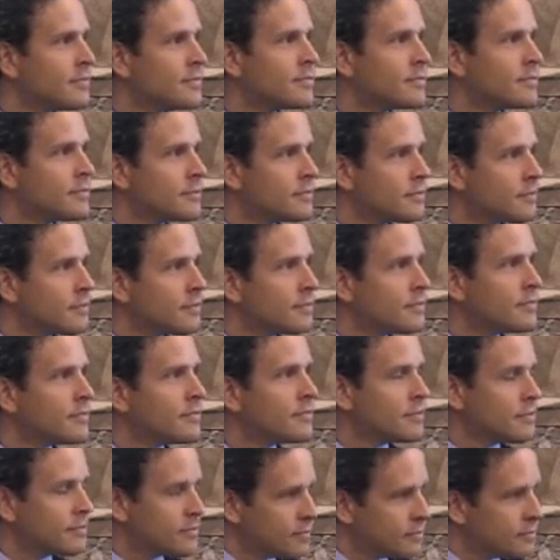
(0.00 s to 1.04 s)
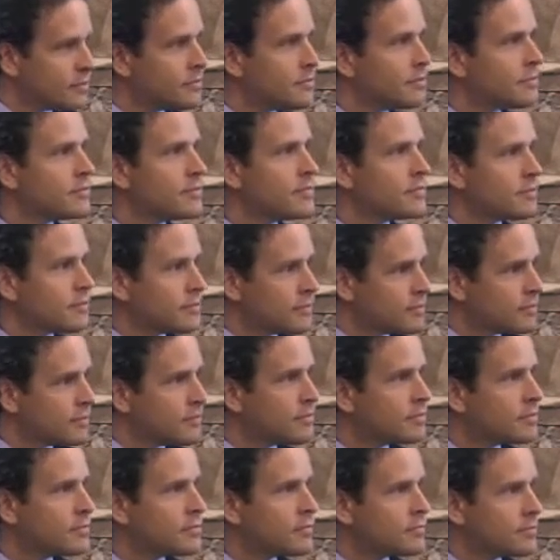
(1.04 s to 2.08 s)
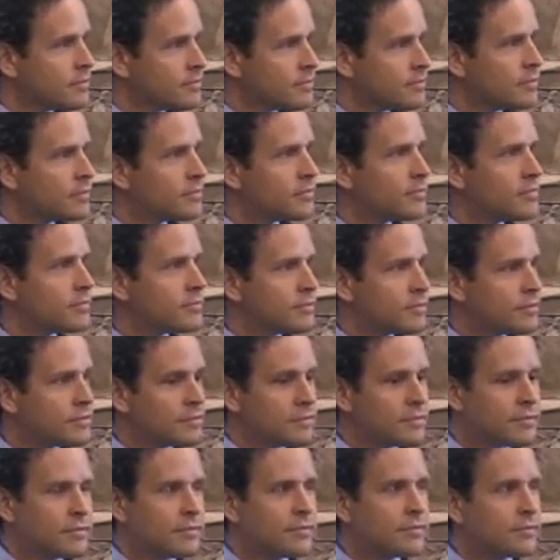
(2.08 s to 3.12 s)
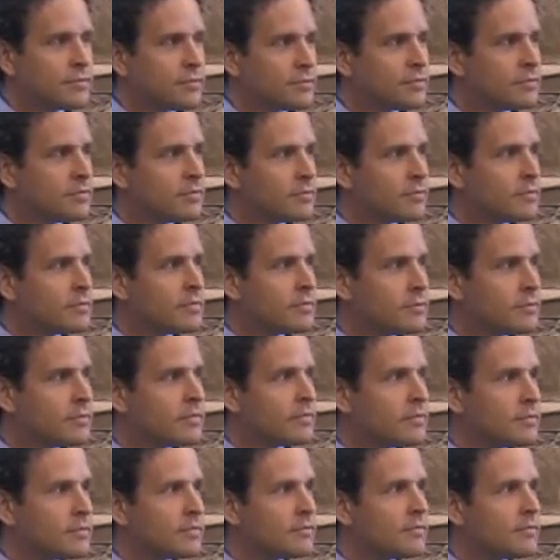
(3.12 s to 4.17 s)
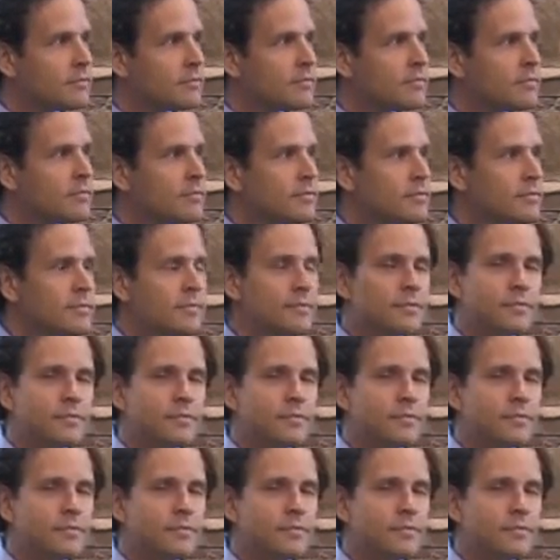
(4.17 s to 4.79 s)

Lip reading: (silent)